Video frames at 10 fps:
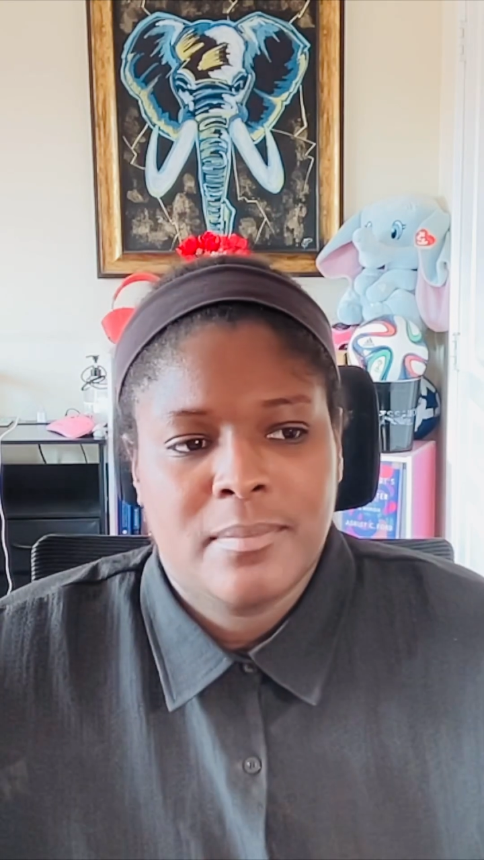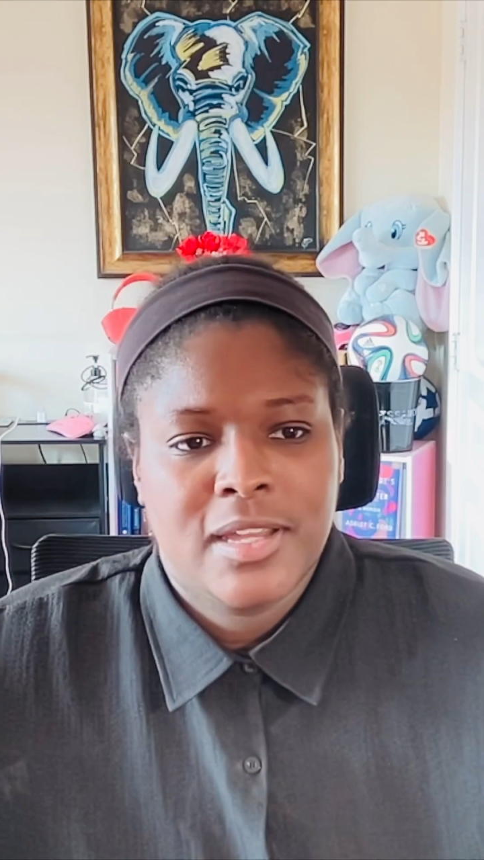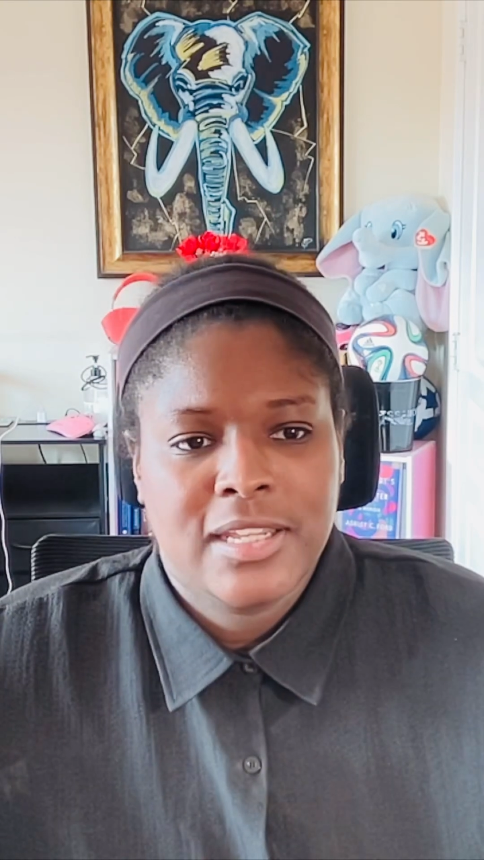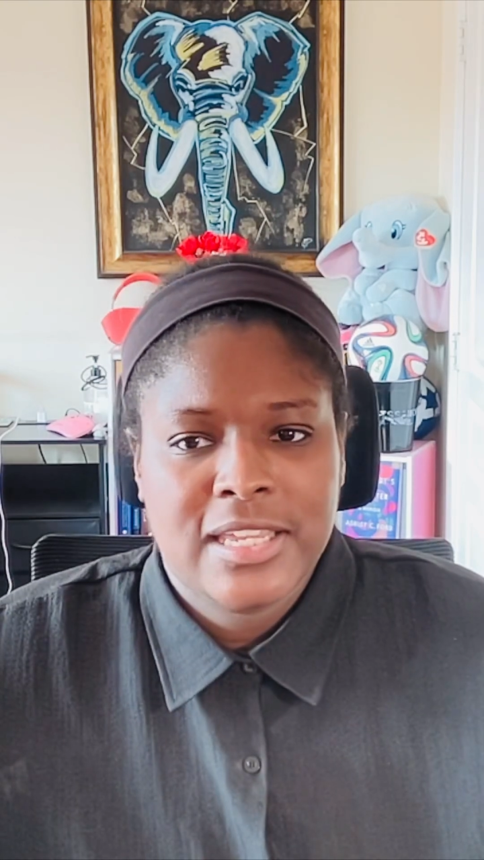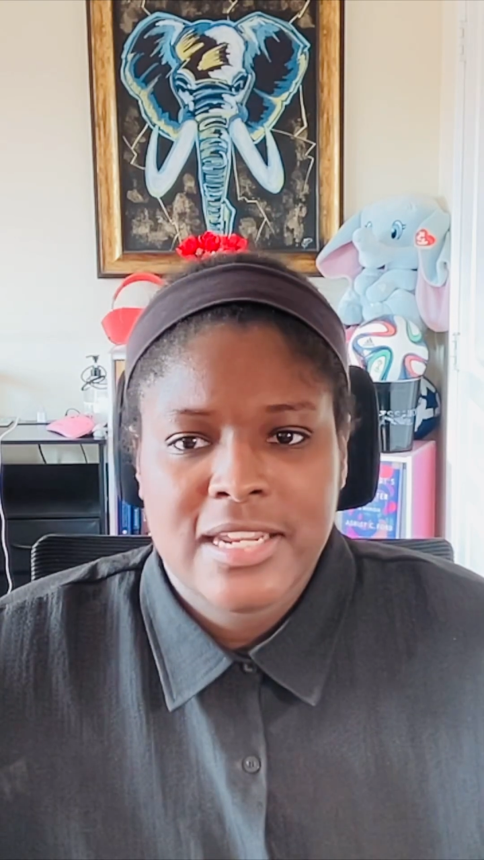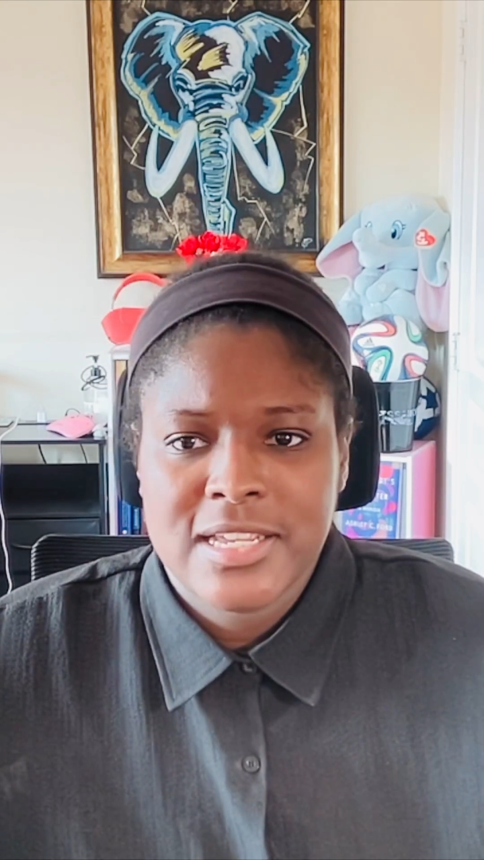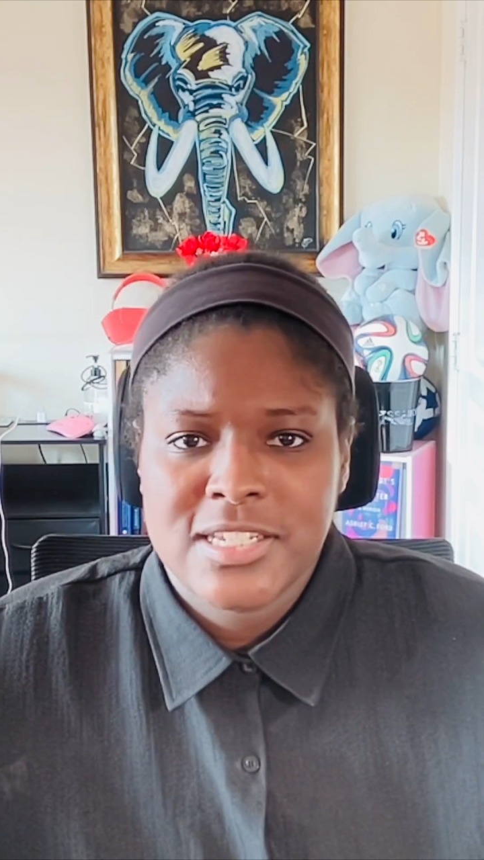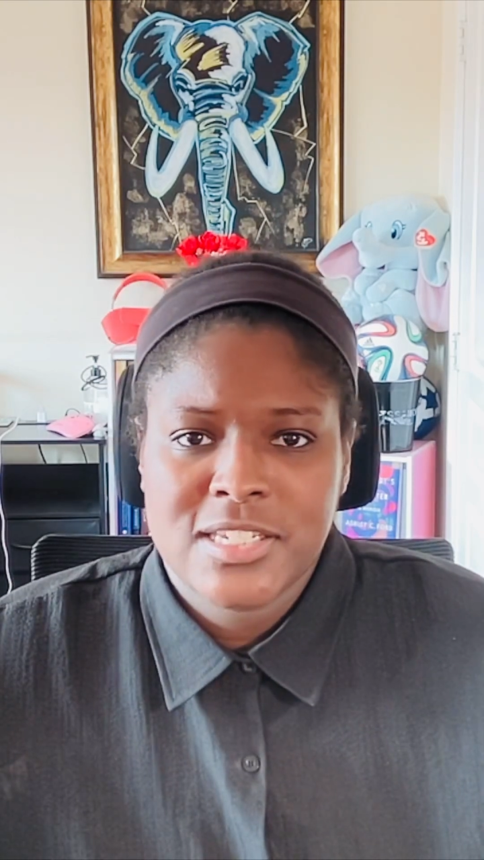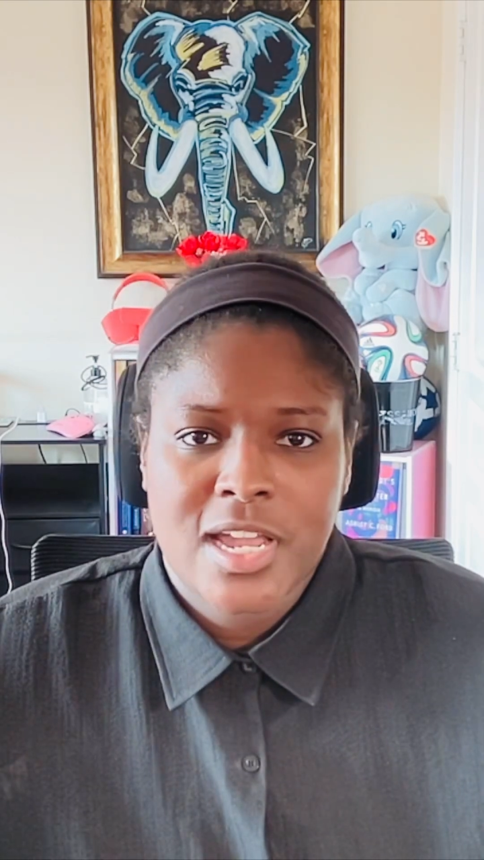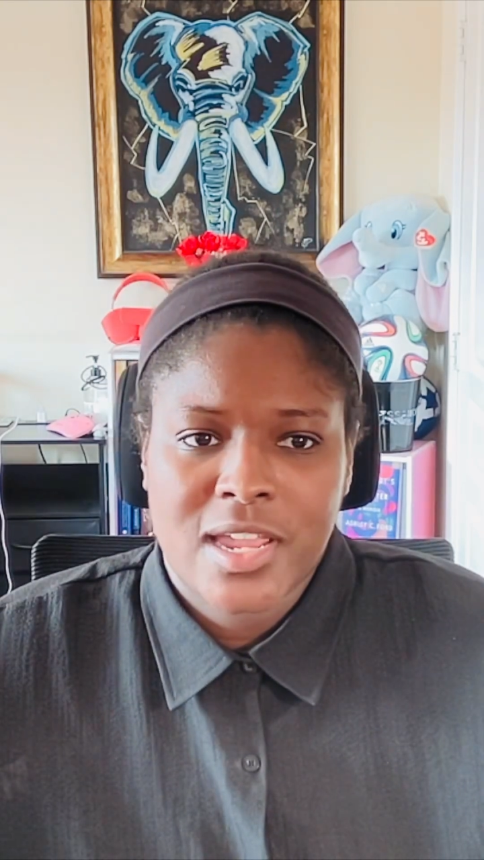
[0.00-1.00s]
Helena
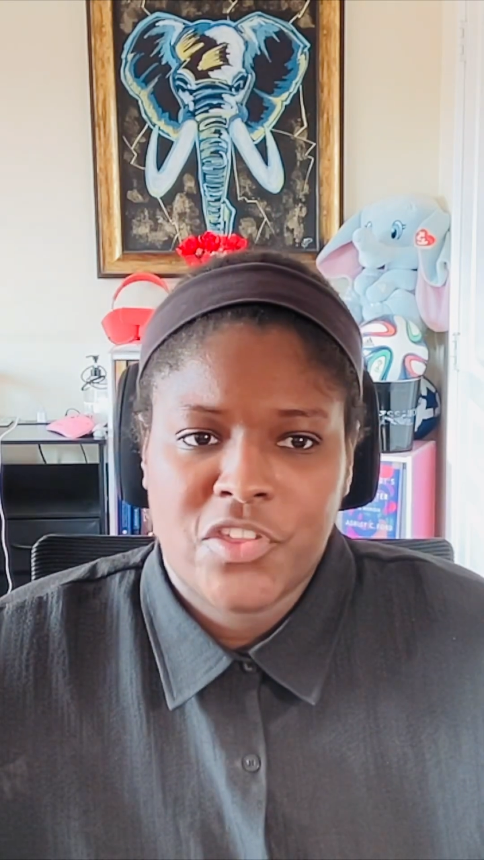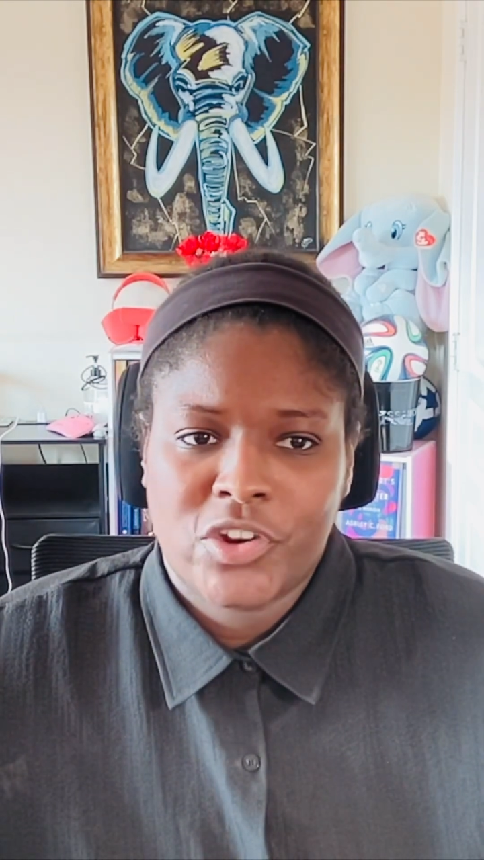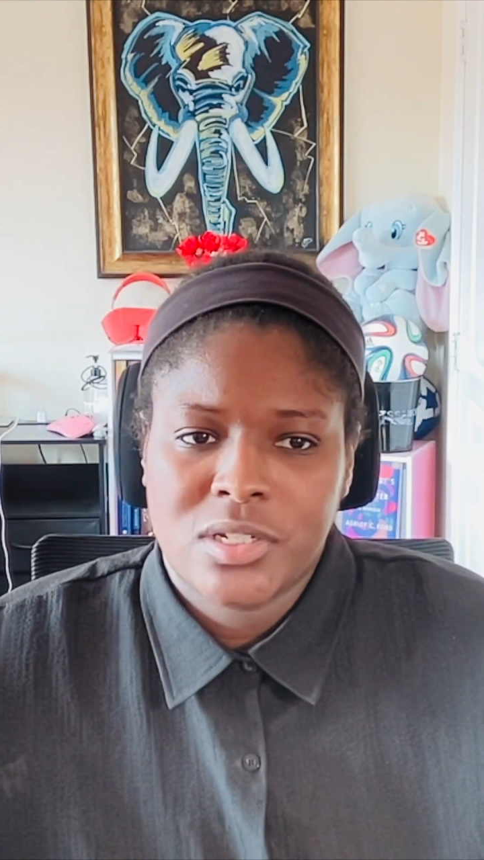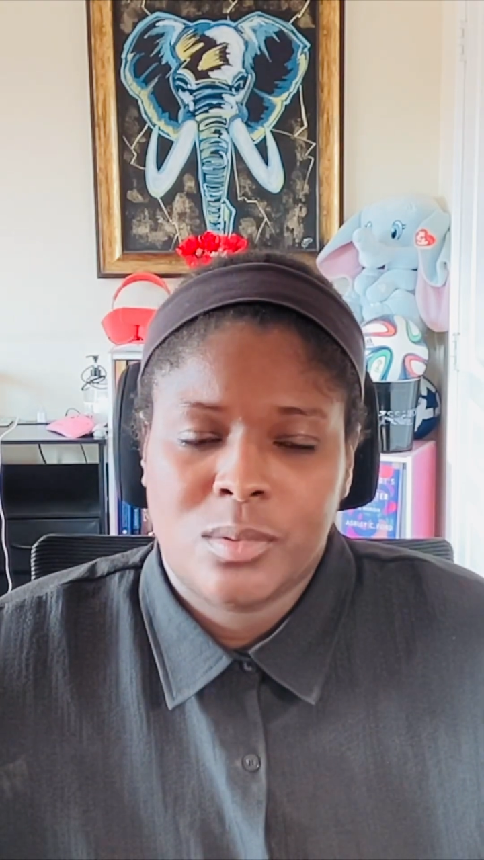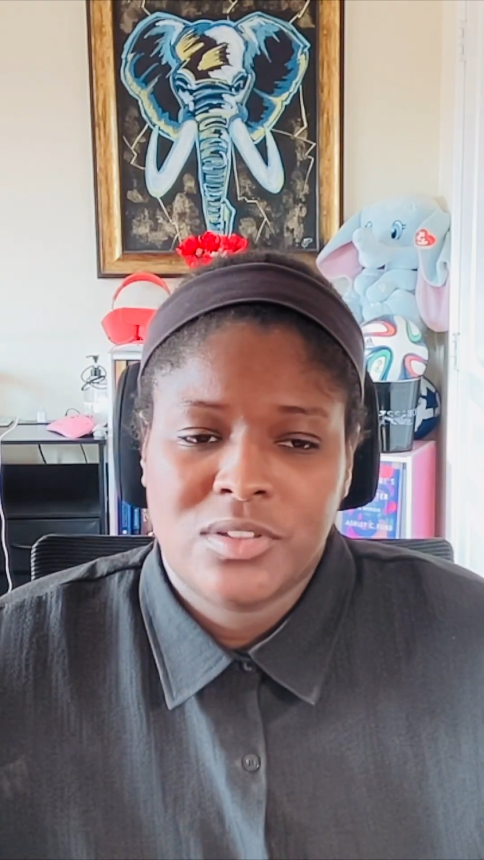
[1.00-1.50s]
is talking in the dressing room